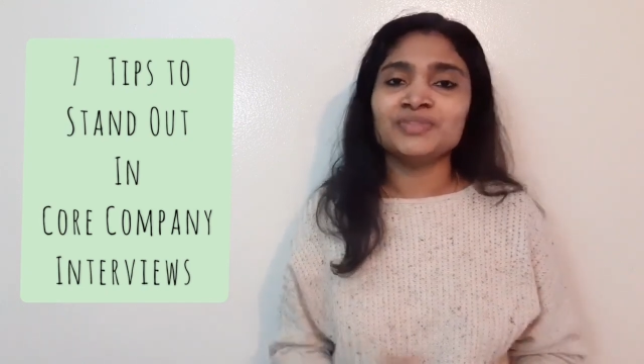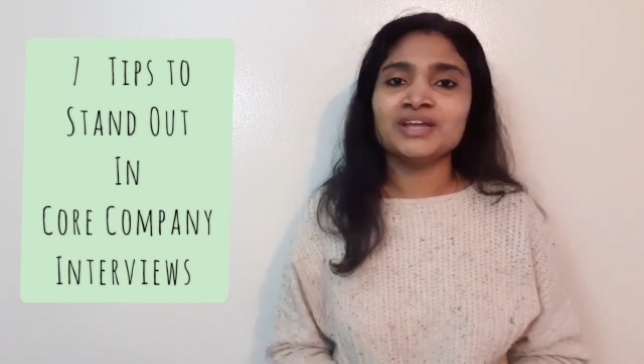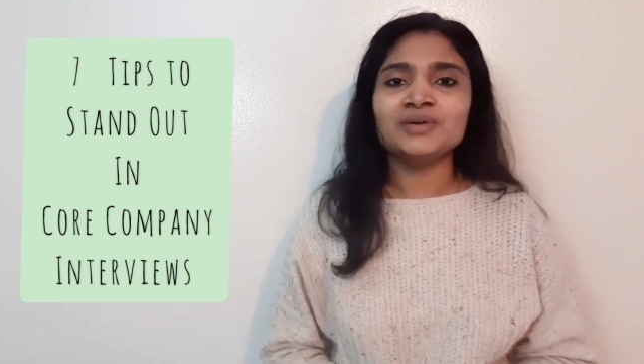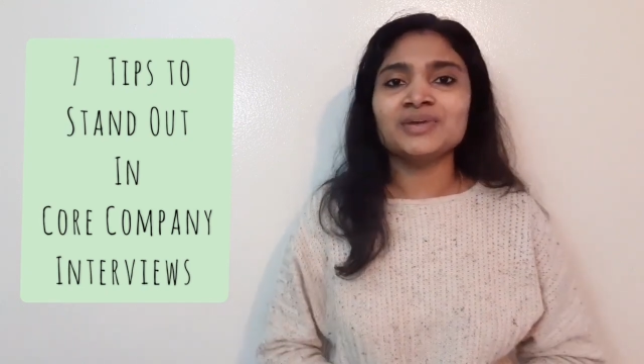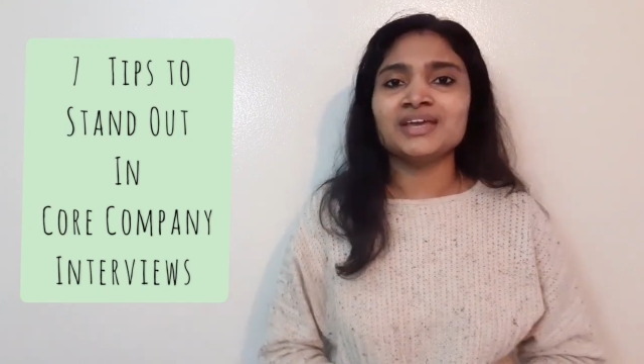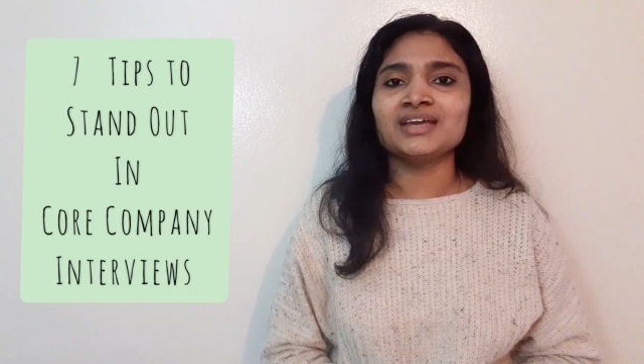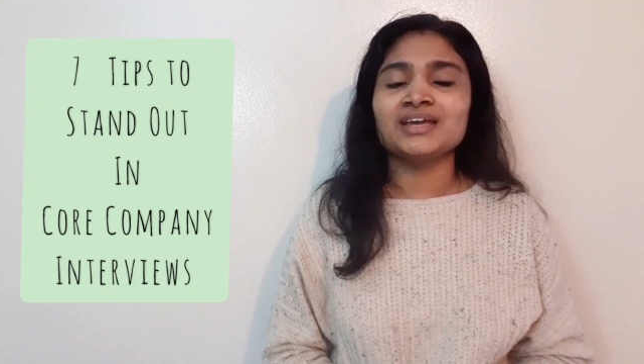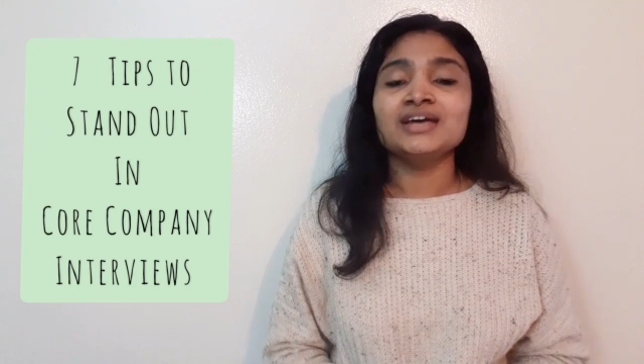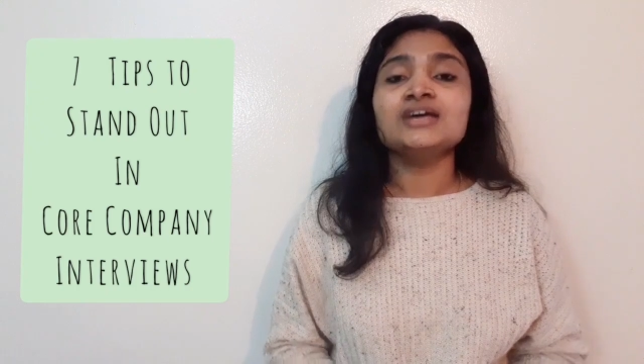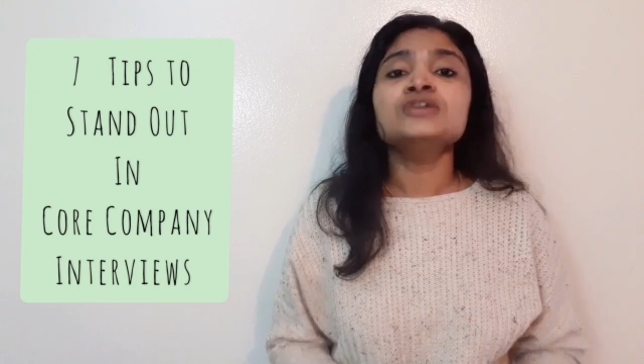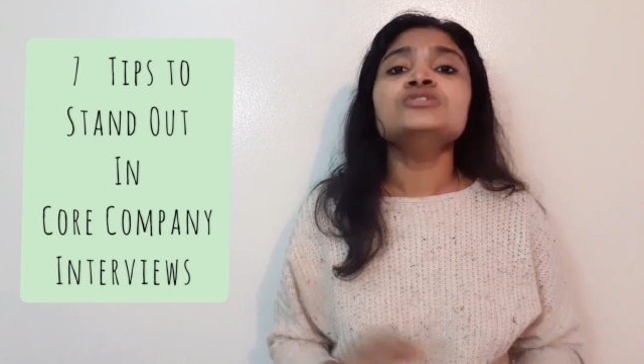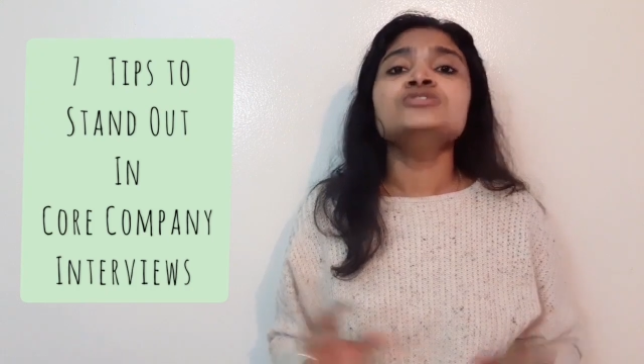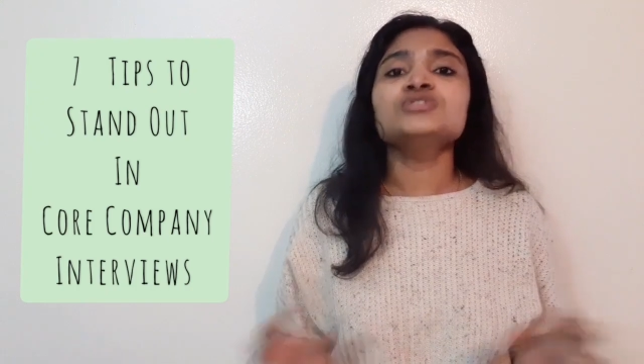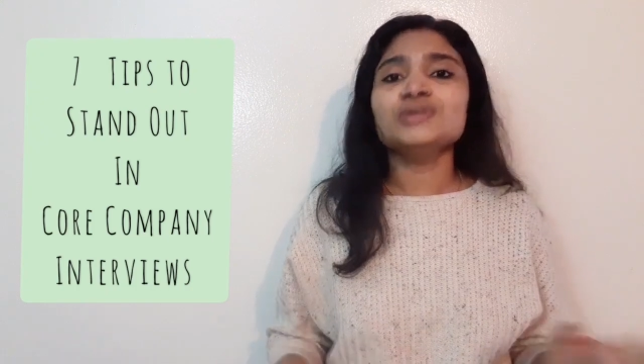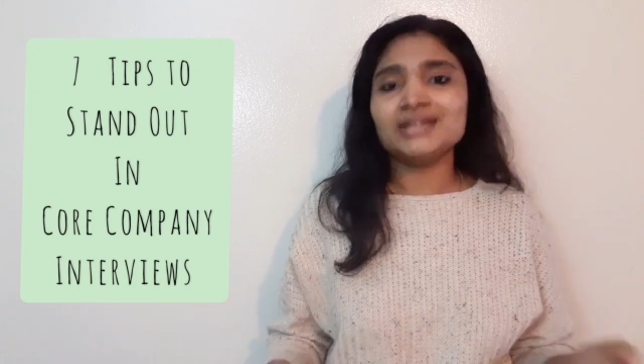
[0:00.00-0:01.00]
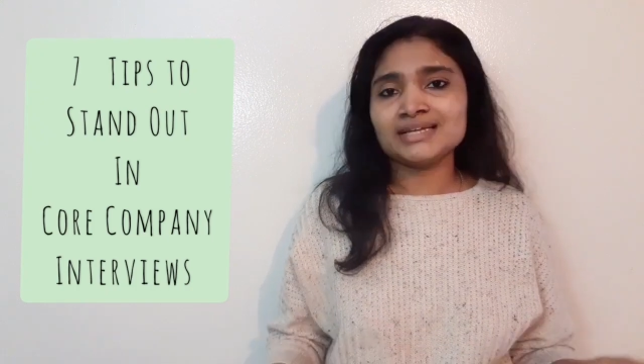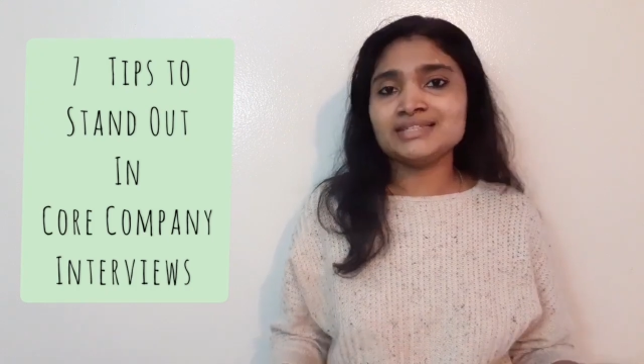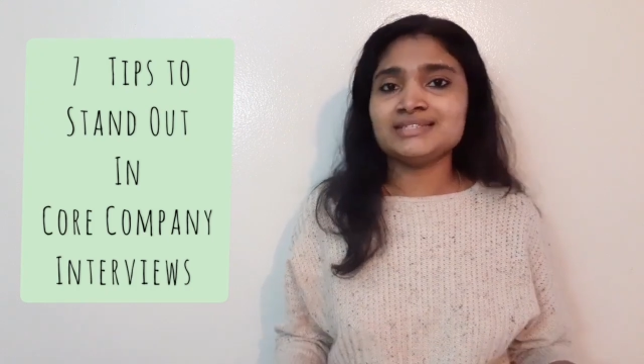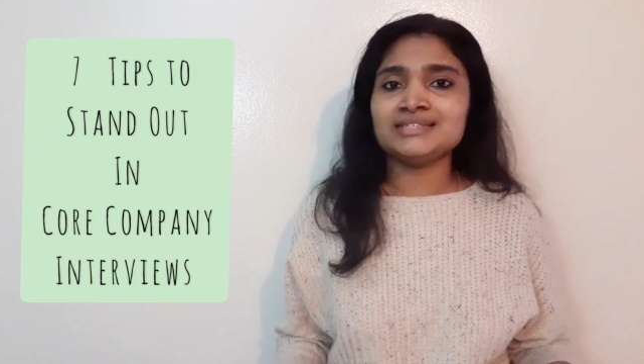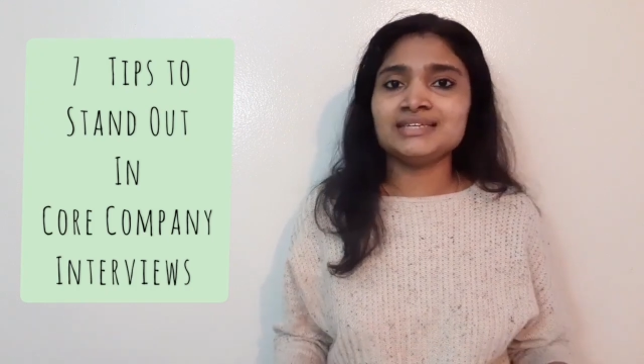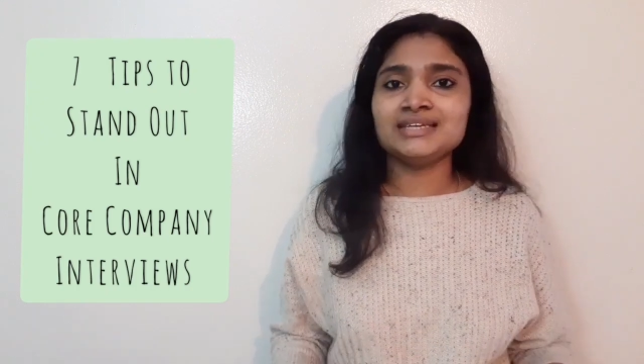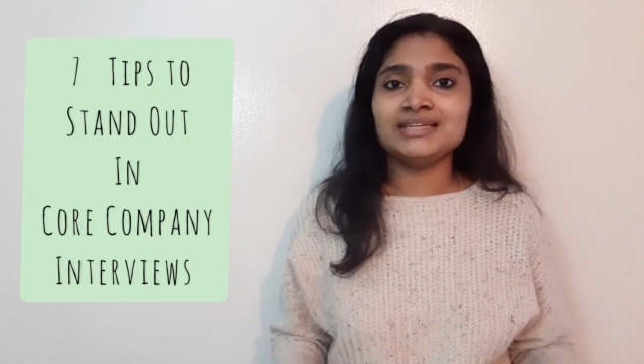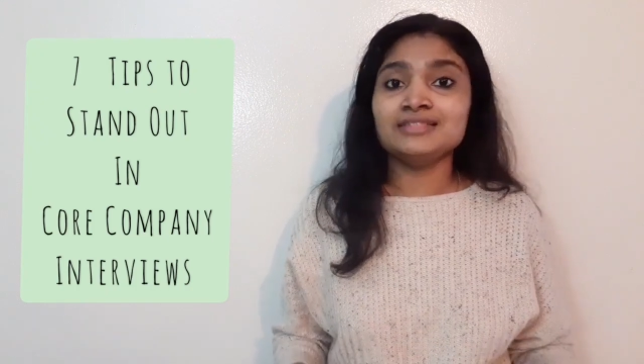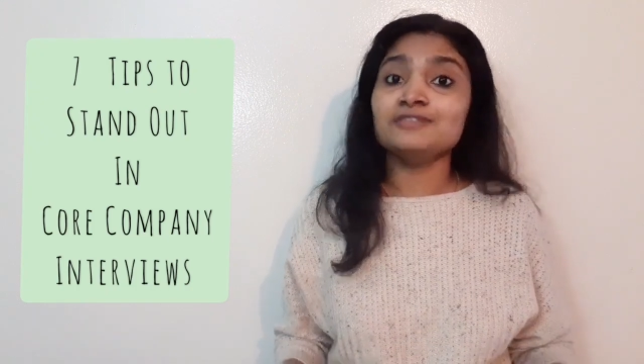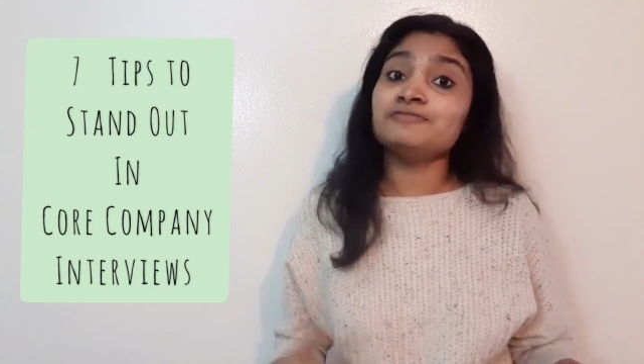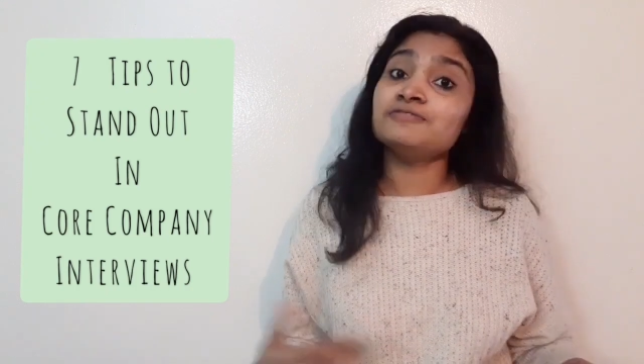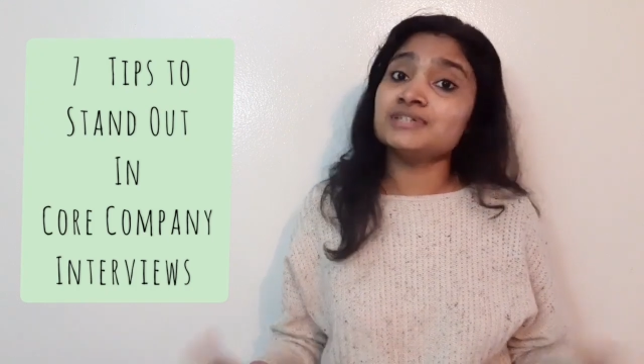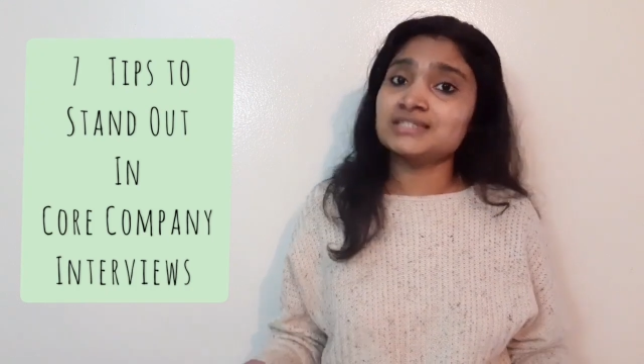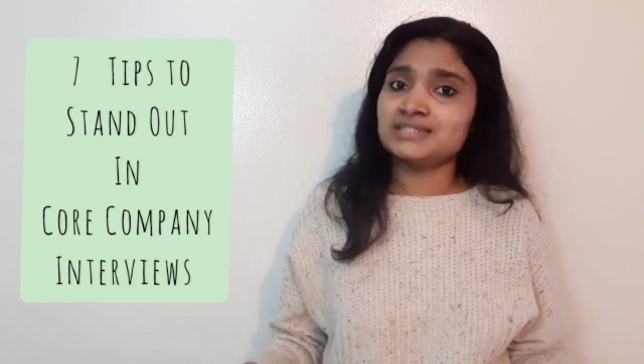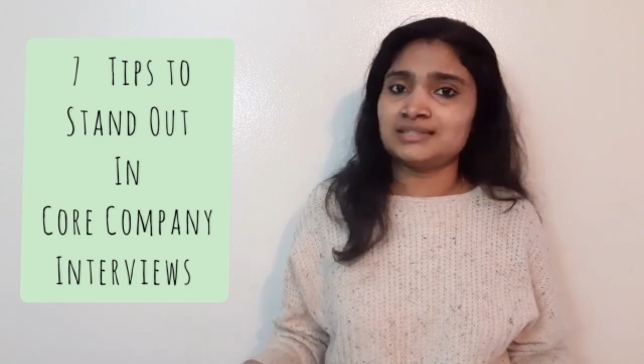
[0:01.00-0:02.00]
Okay, so let's see the
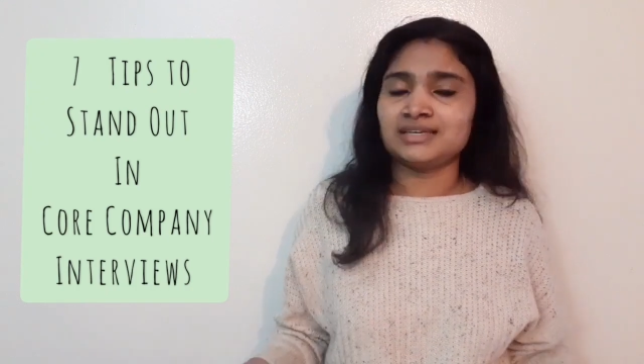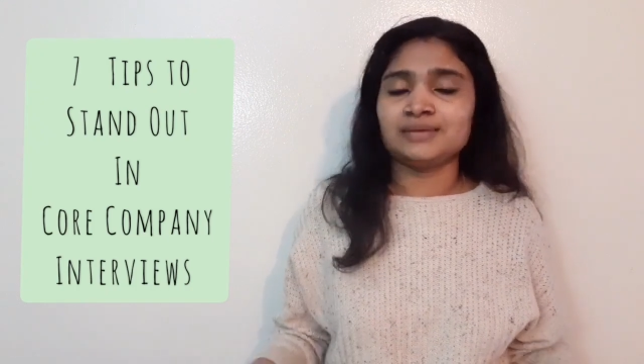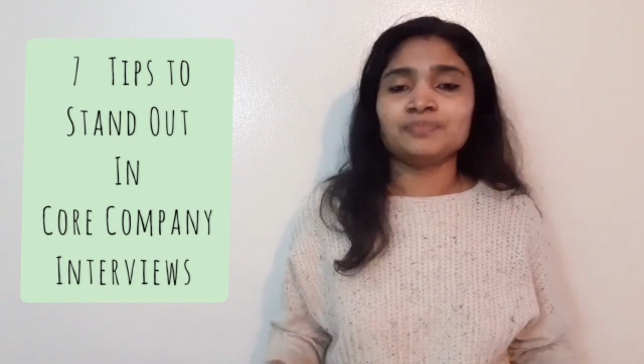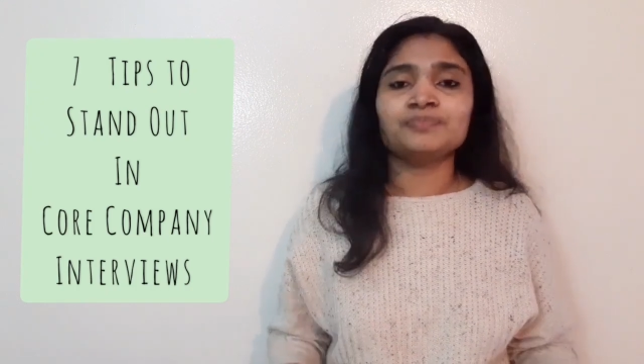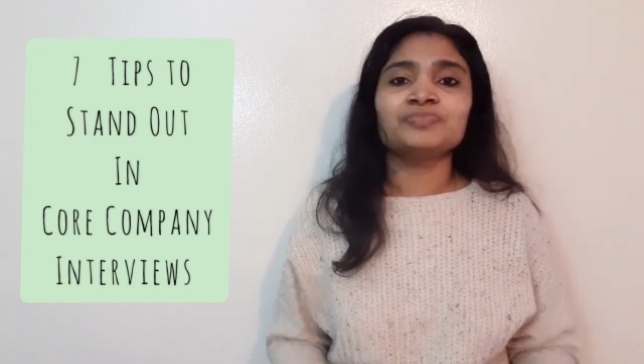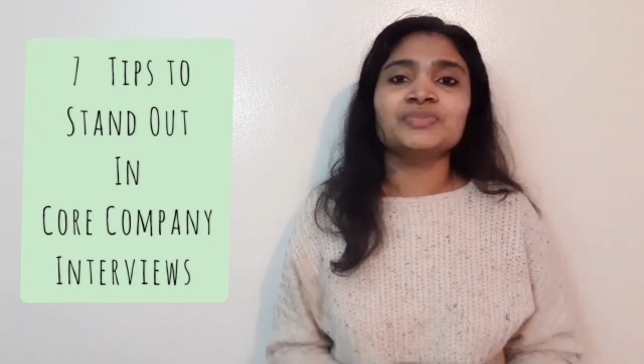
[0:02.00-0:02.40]
first thing.